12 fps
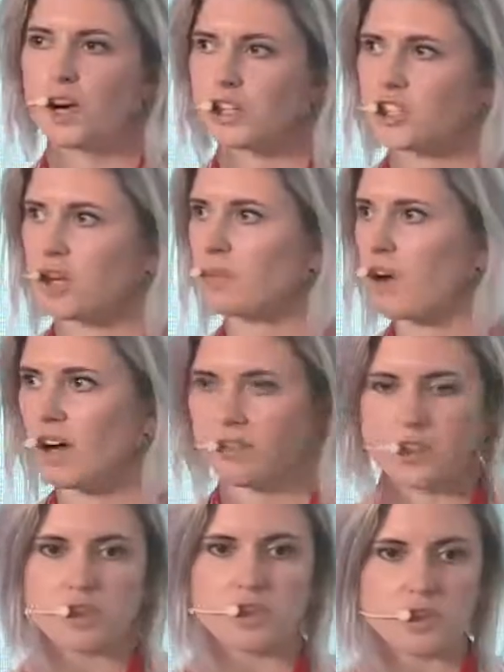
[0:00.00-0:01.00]
blockchain
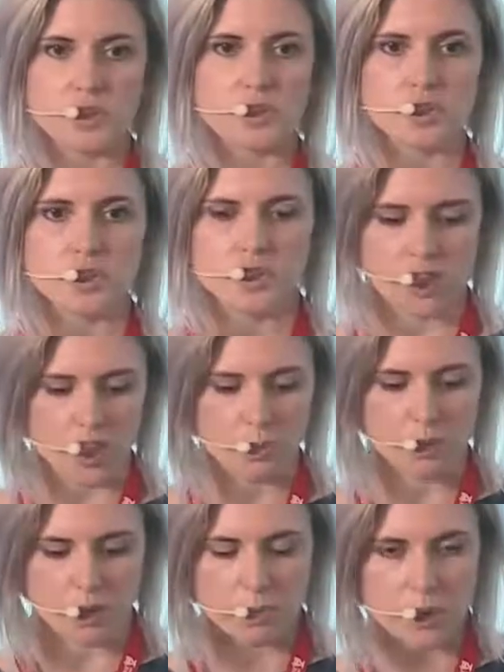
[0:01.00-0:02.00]
privacy solutions that
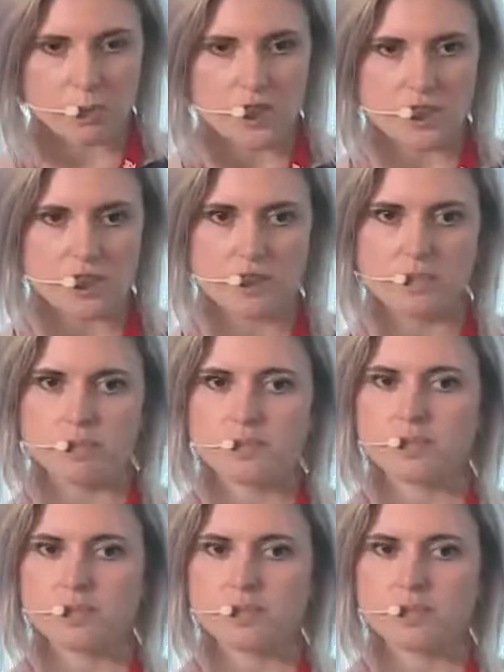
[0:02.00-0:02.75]
can be implemented.